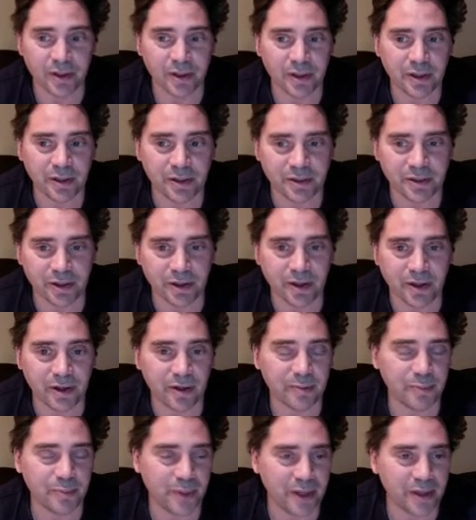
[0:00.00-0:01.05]
guitar,
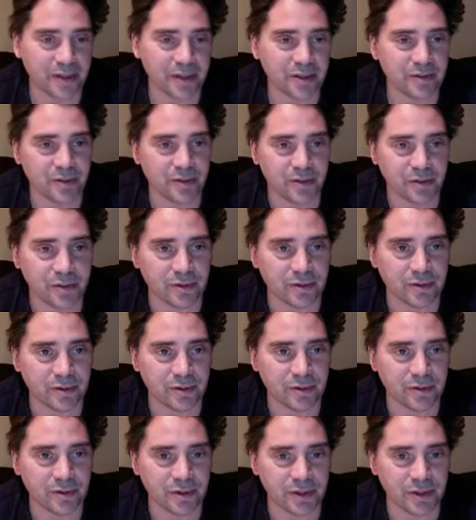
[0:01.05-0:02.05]
bass, vocals,